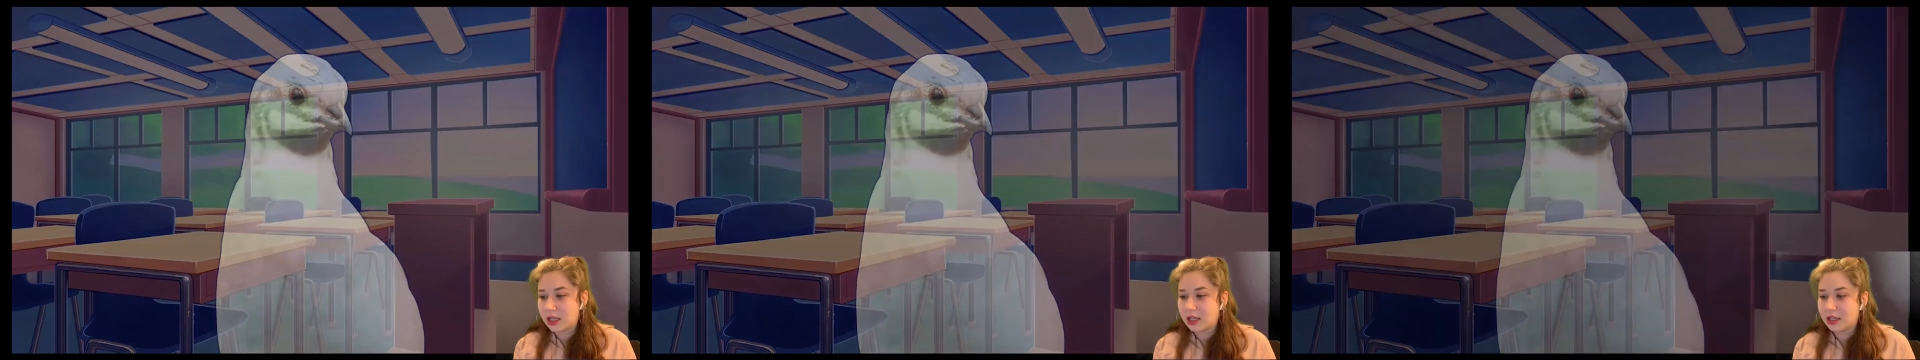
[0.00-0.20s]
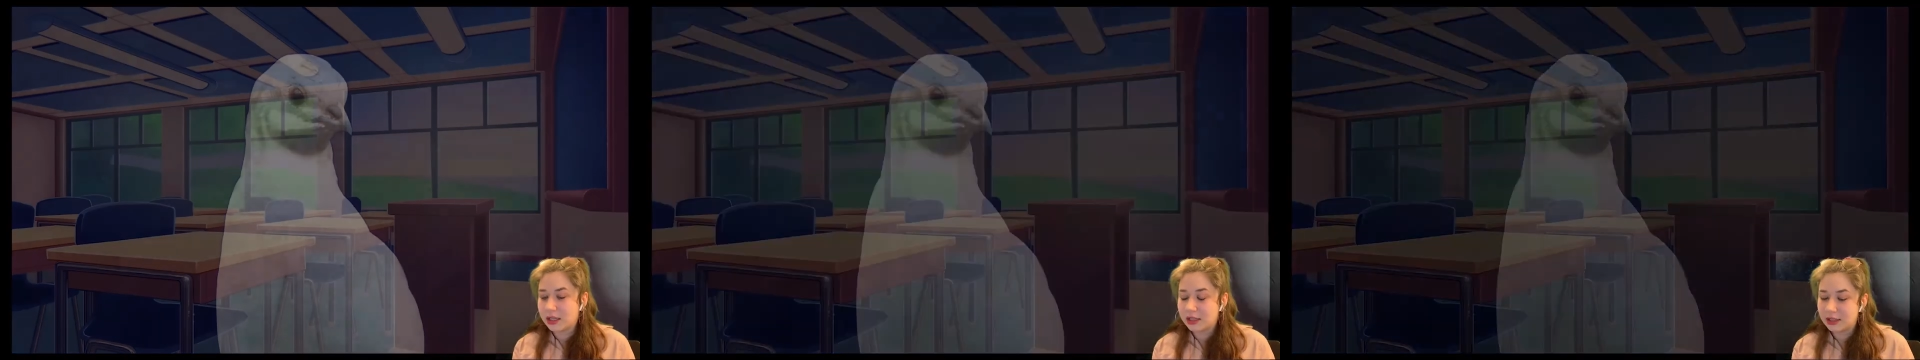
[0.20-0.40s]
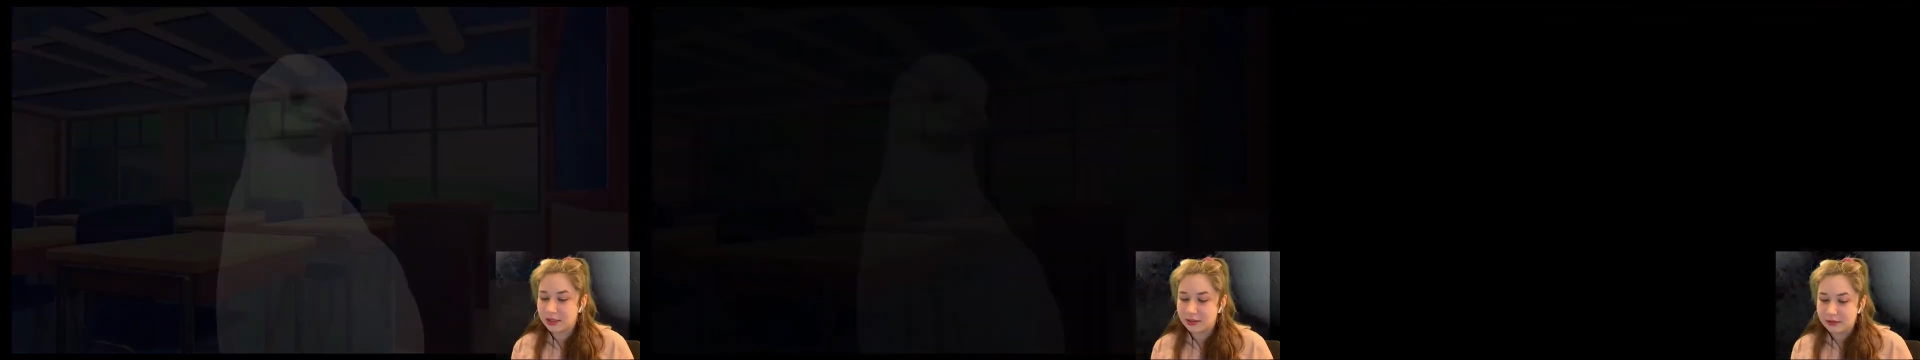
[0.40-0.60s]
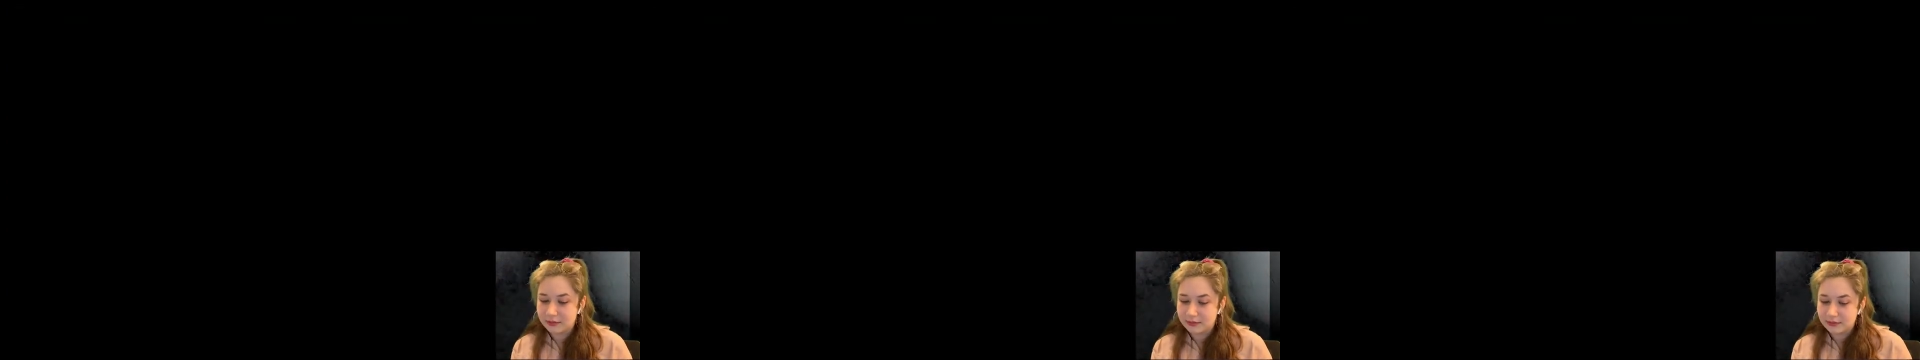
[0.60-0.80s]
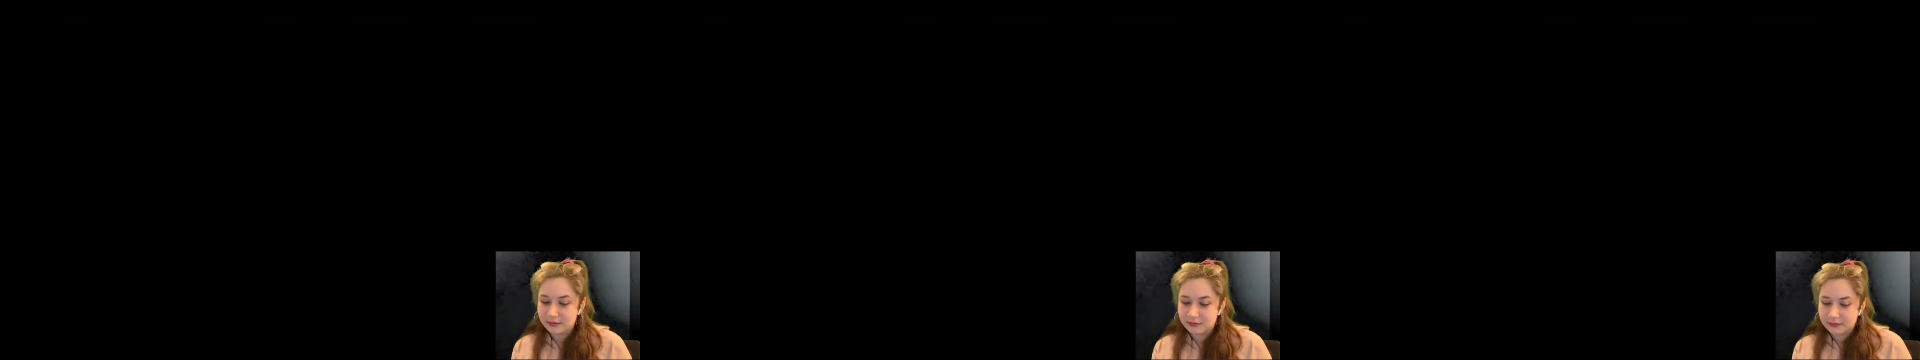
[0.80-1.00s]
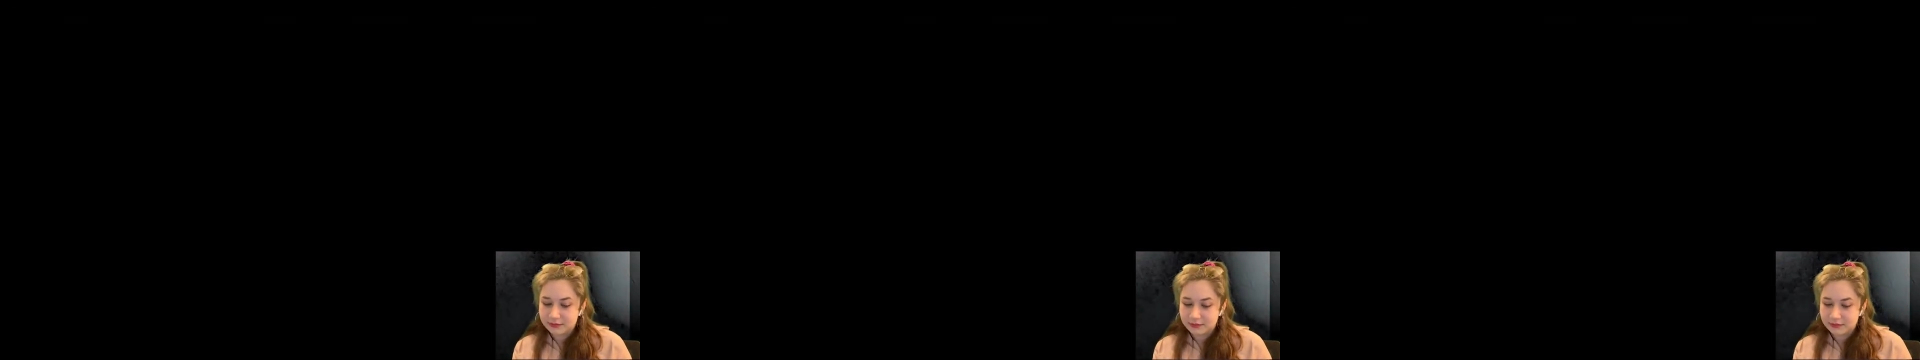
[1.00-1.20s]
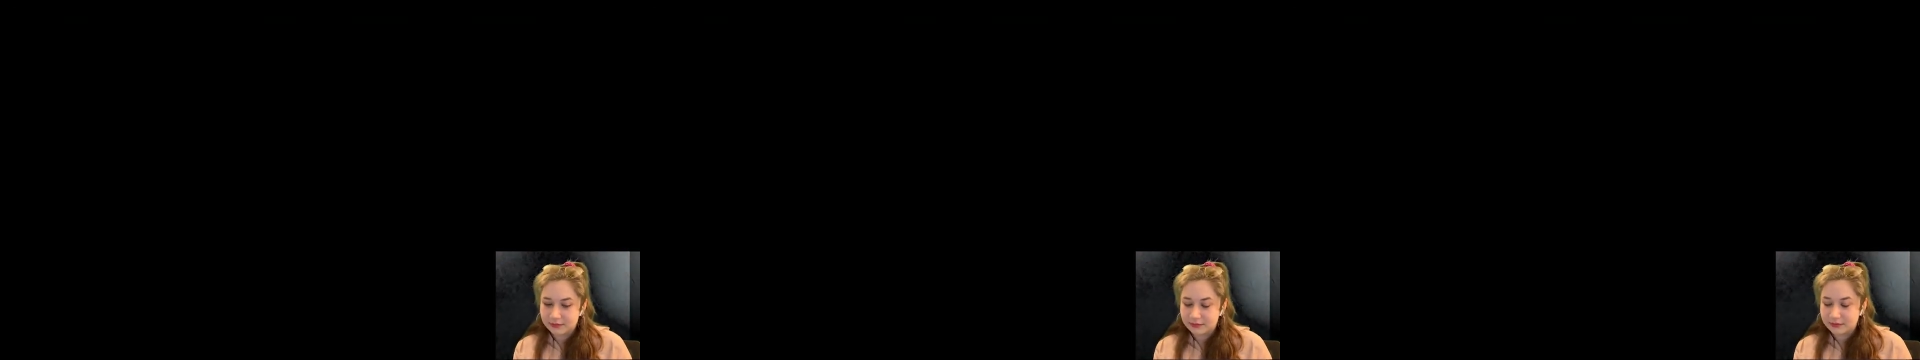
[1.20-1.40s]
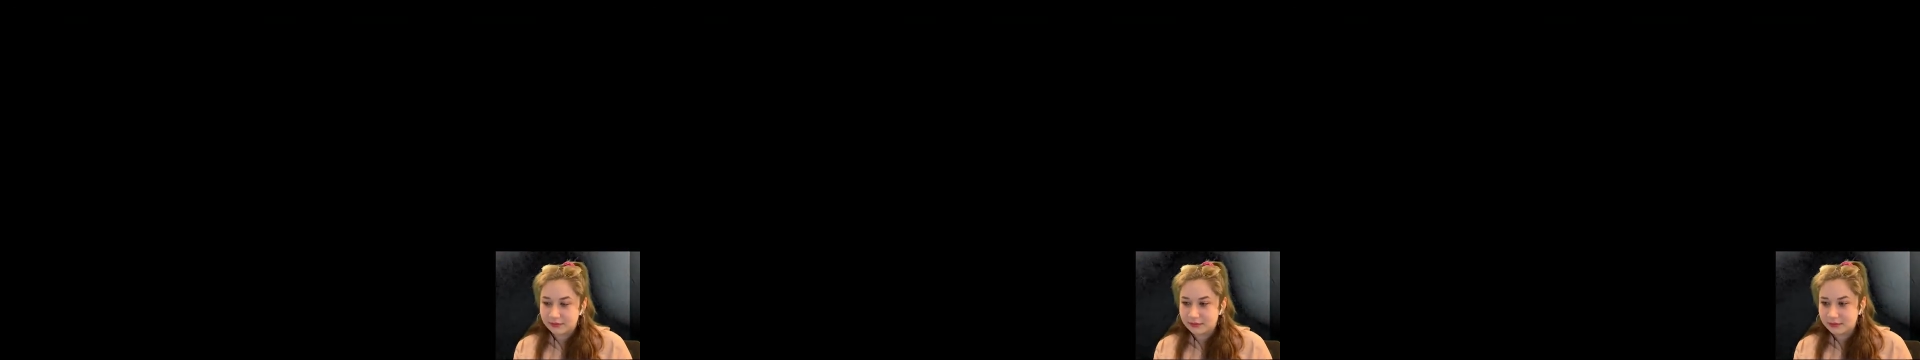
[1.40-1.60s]

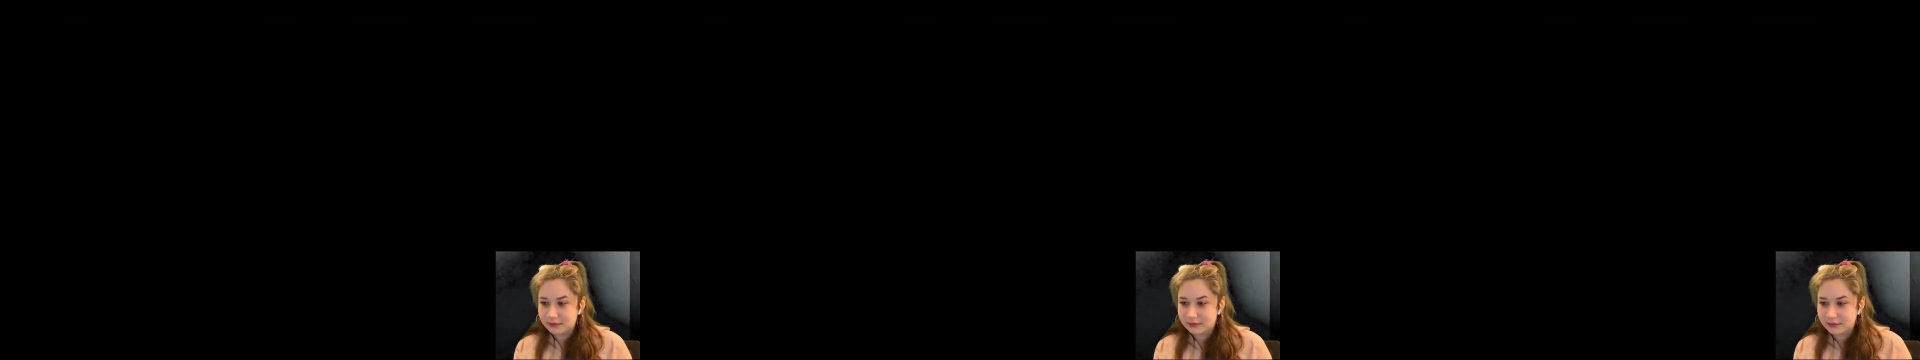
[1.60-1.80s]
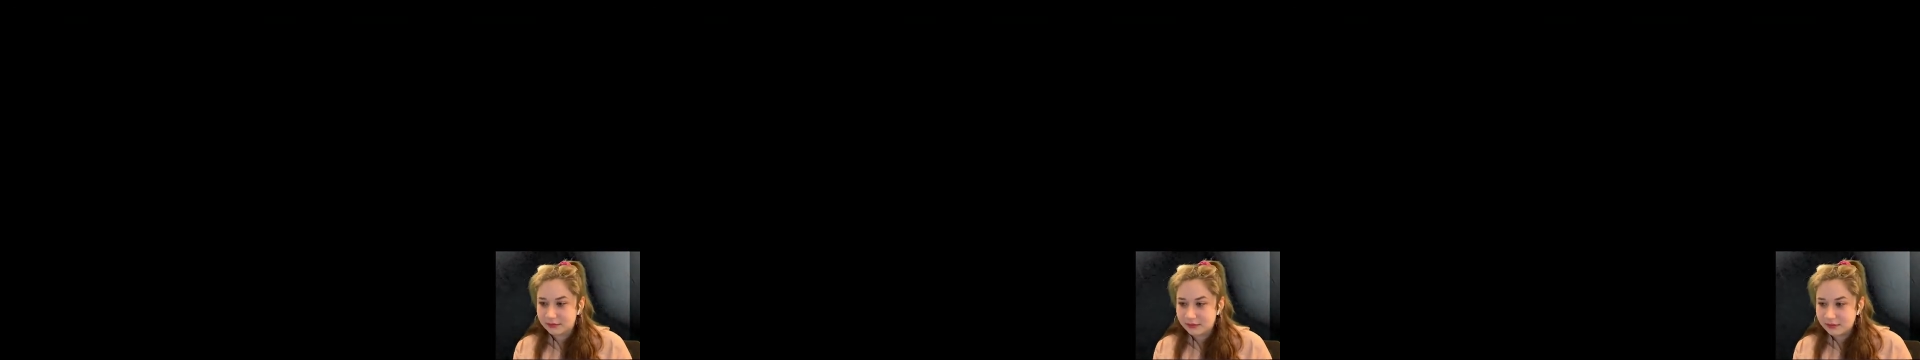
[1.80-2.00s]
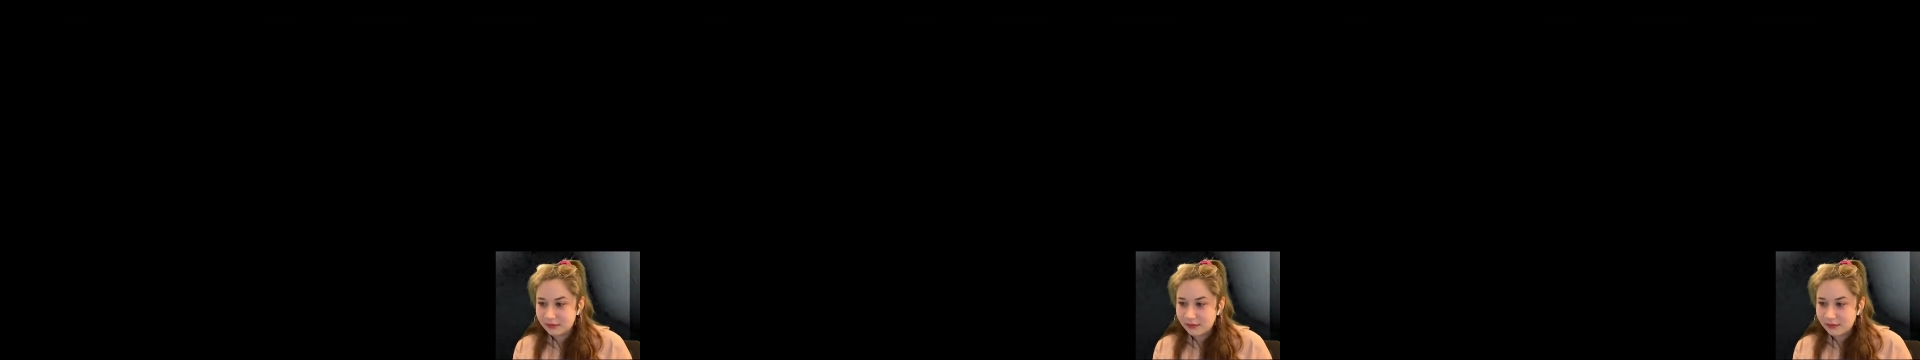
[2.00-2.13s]
(no one is talking)